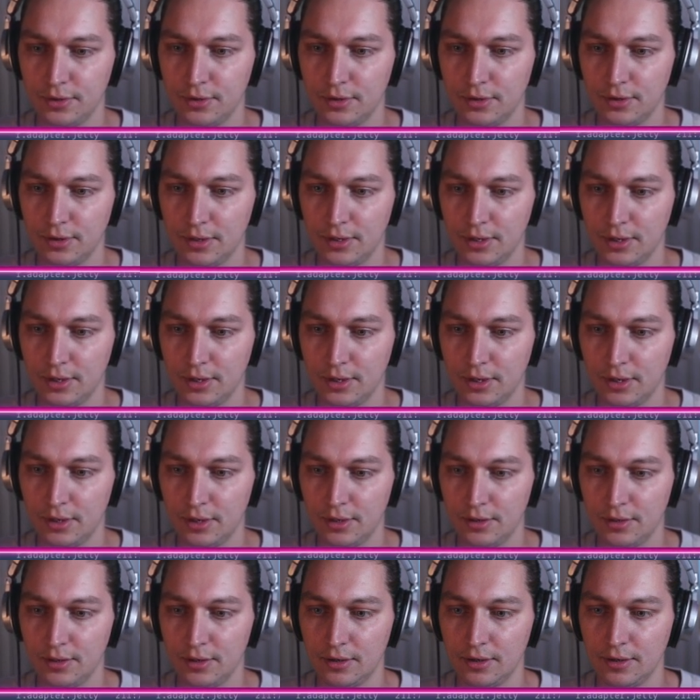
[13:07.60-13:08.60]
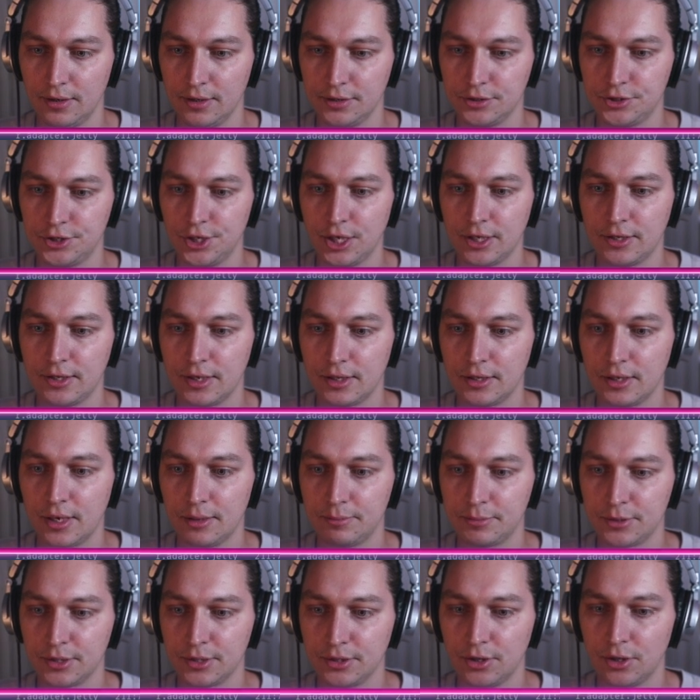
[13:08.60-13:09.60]
here this Jetty
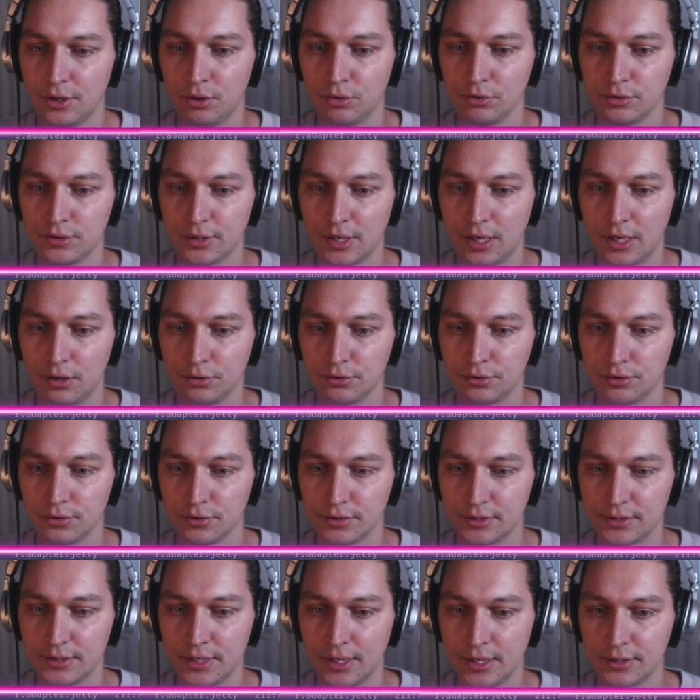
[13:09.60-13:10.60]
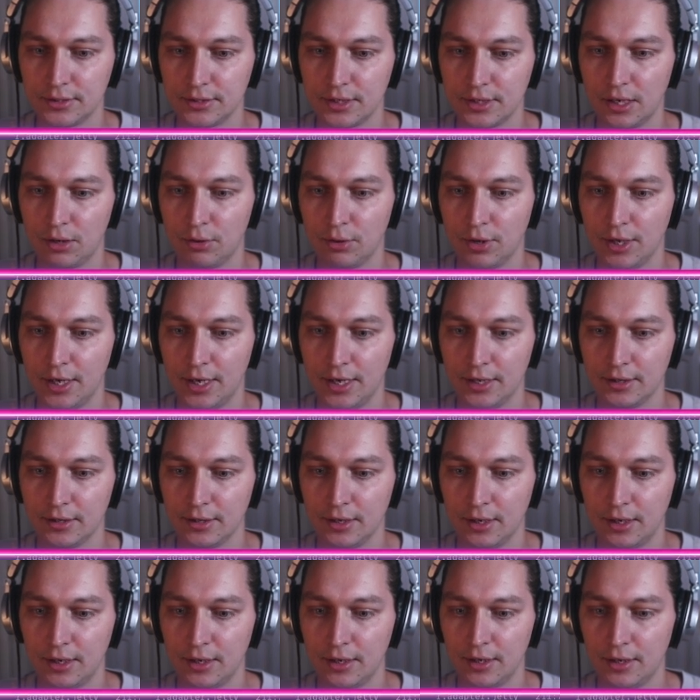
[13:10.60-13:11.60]
adapter knows how to set our
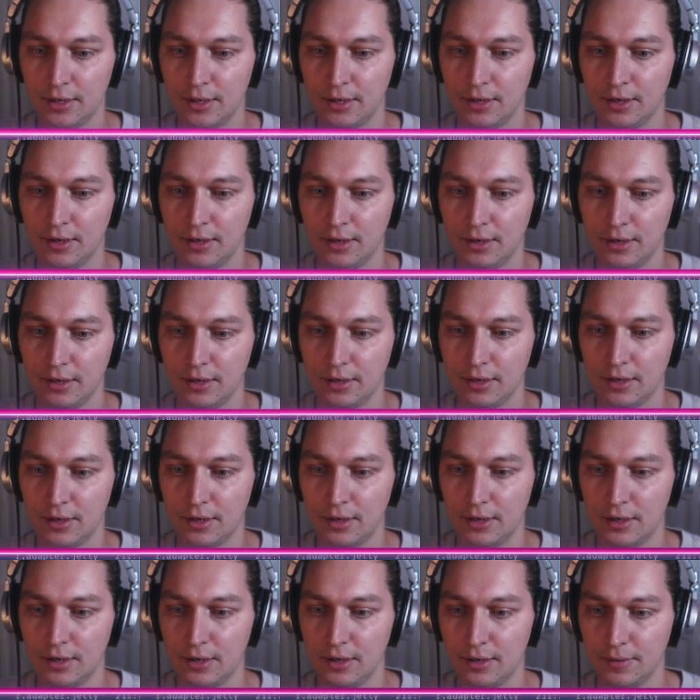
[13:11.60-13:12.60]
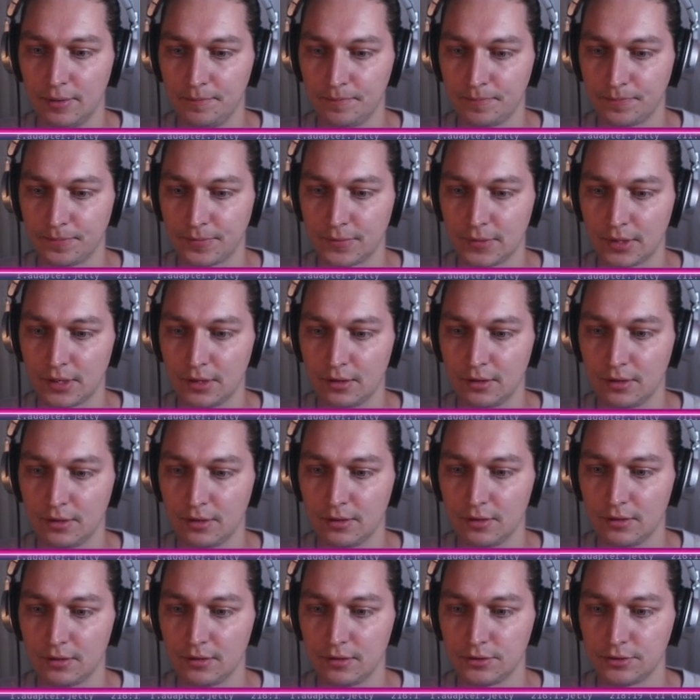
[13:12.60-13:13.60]
handler
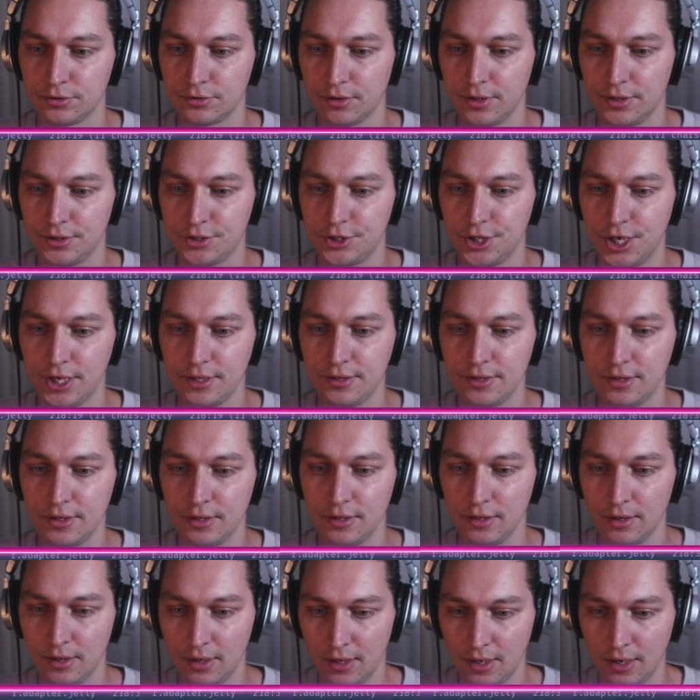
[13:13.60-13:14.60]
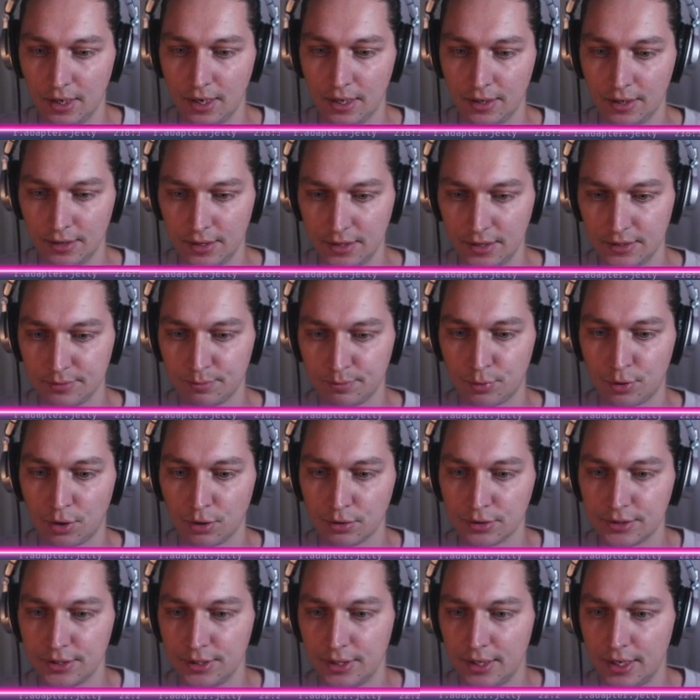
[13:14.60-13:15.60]
to the Jetty, and this
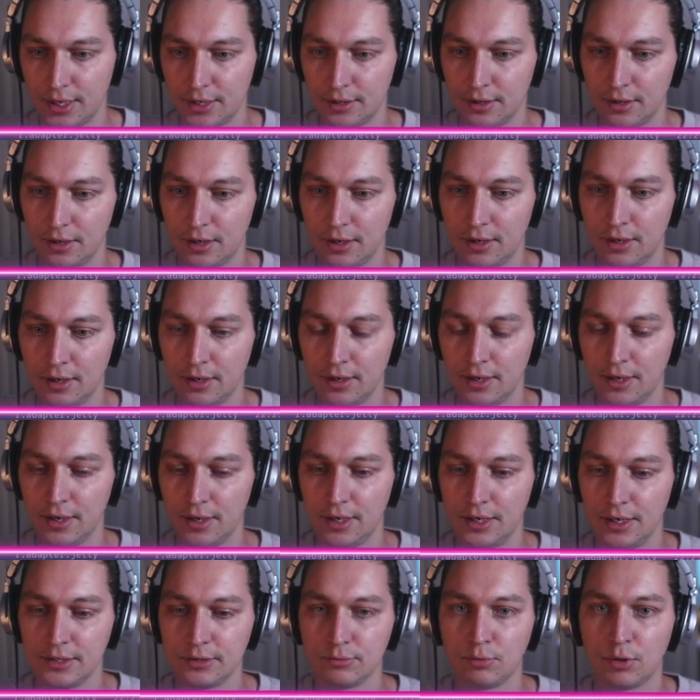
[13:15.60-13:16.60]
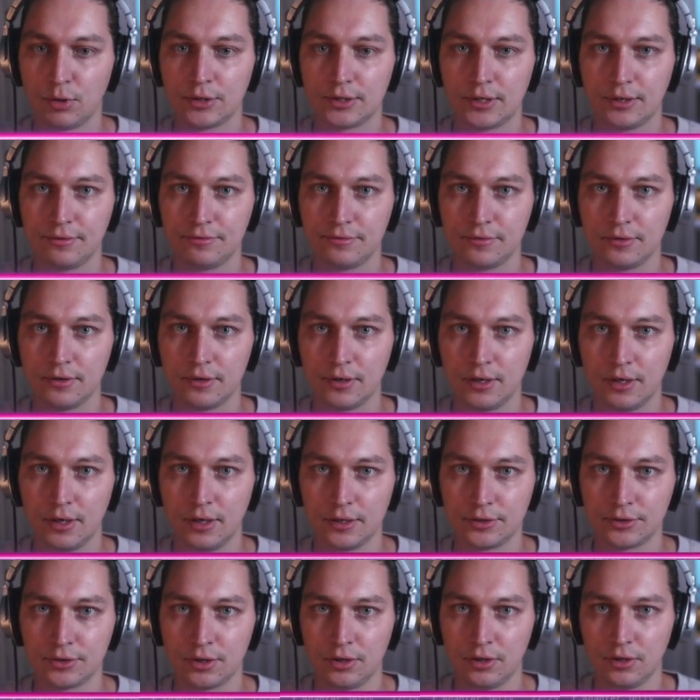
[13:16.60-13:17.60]
proxy handler is what I've
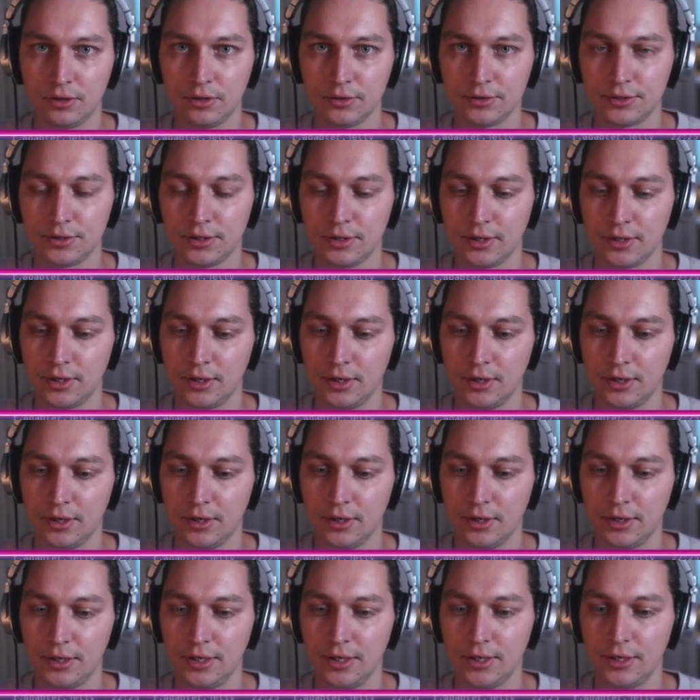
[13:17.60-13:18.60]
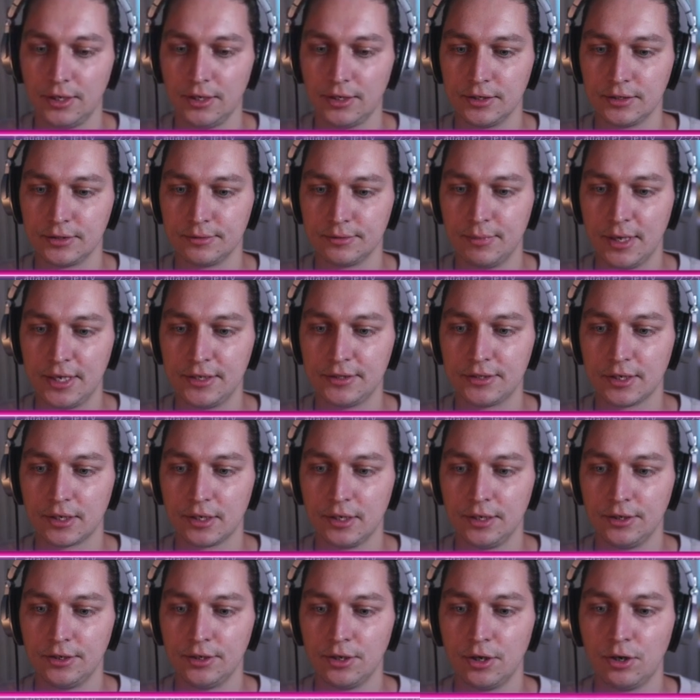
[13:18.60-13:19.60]
told is
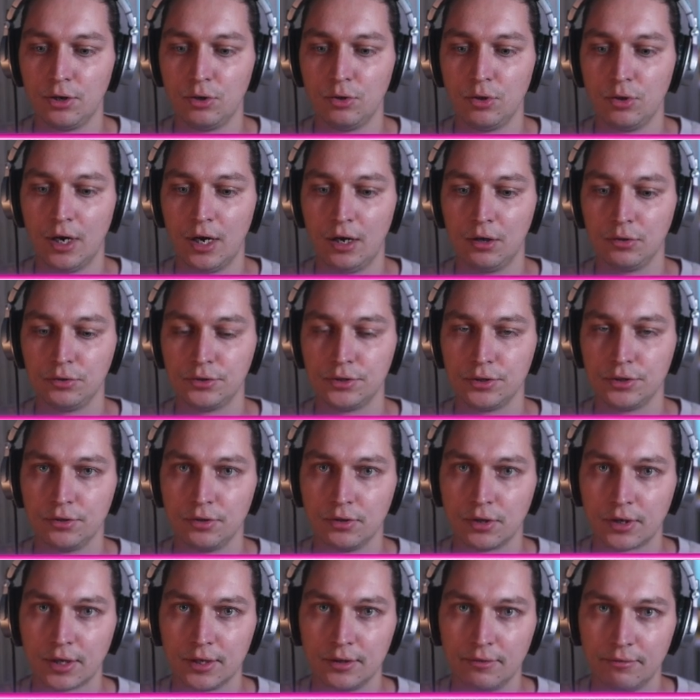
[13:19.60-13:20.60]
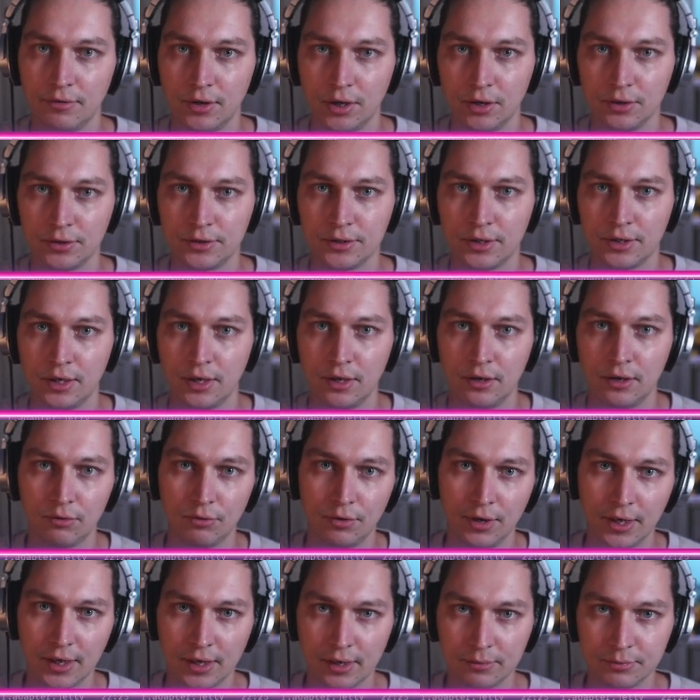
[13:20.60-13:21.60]
basically know how to convert
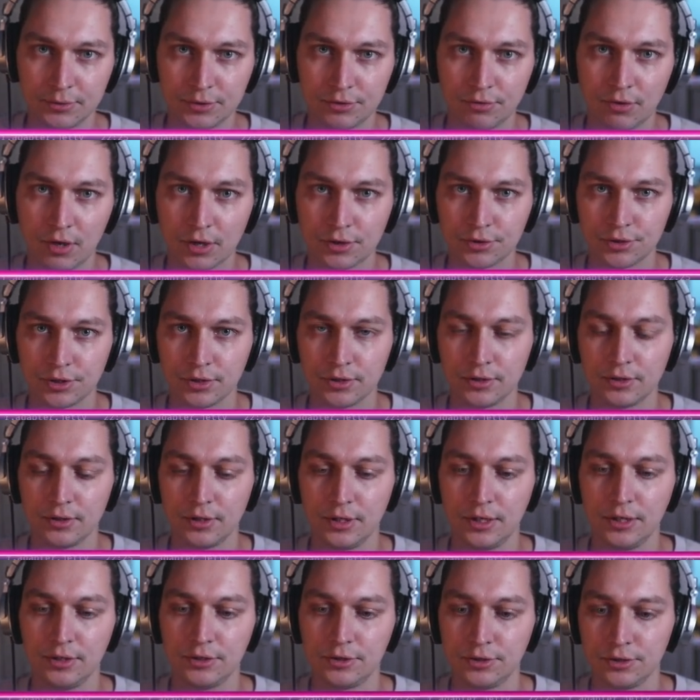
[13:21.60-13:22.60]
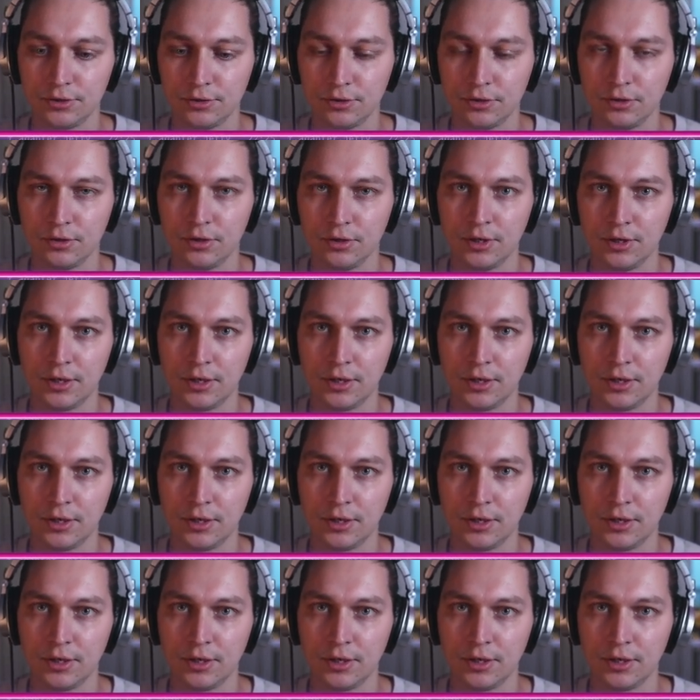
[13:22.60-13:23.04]
Ring abstraction into